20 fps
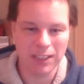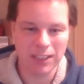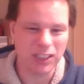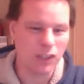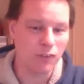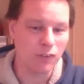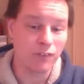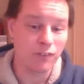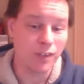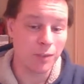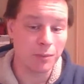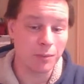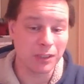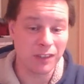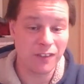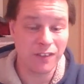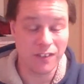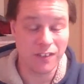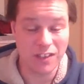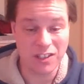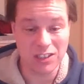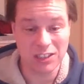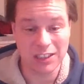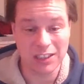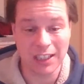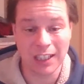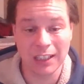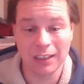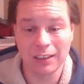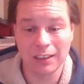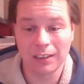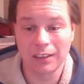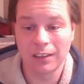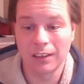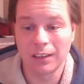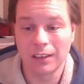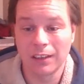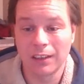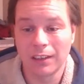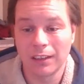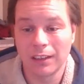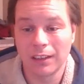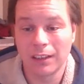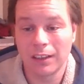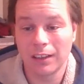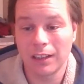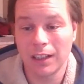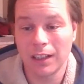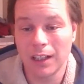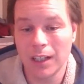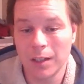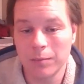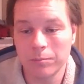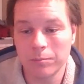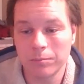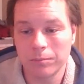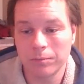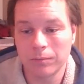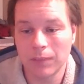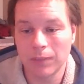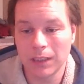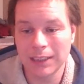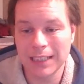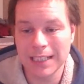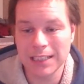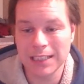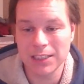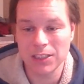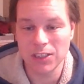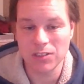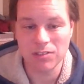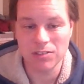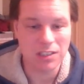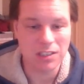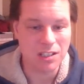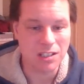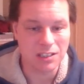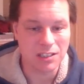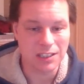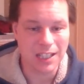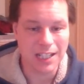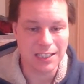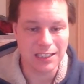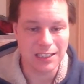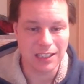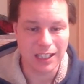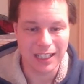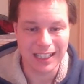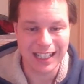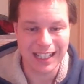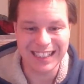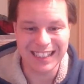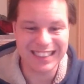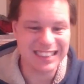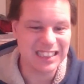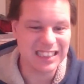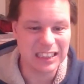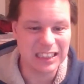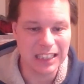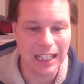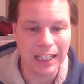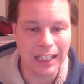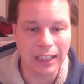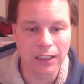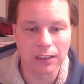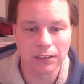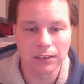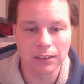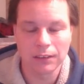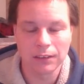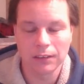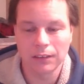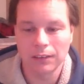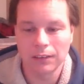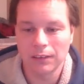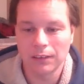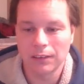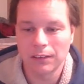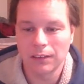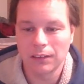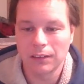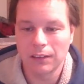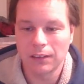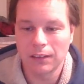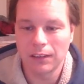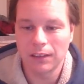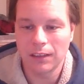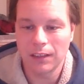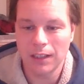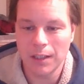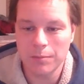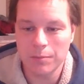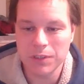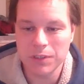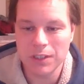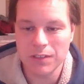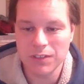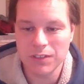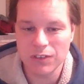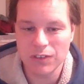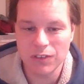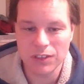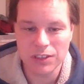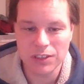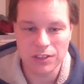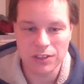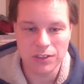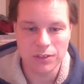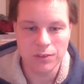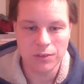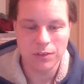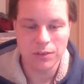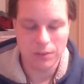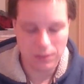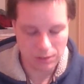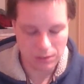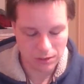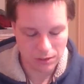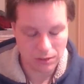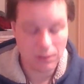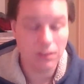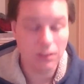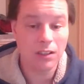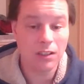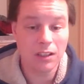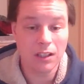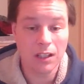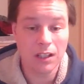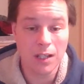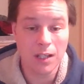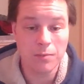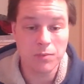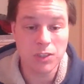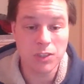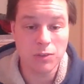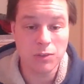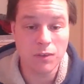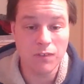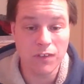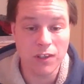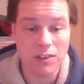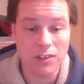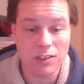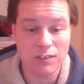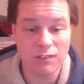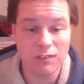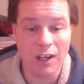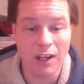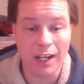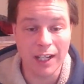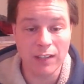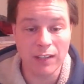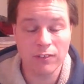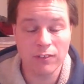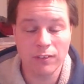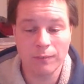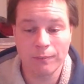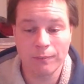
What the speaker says: I don't film on a Thursday. I tend to use Thursday as like an editing day. So I've still got to do 2 of those 5.